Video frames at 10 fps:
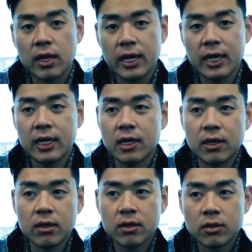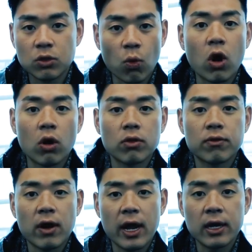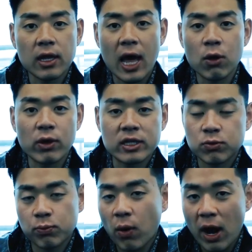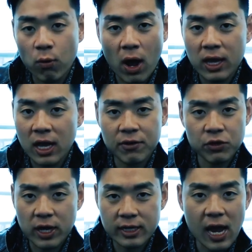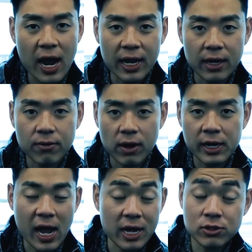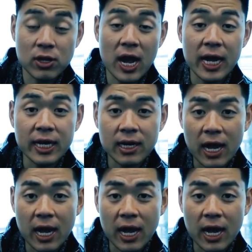in the world, right? A lot of that's probably why a lot of you guys hide it, right? I used to hide it.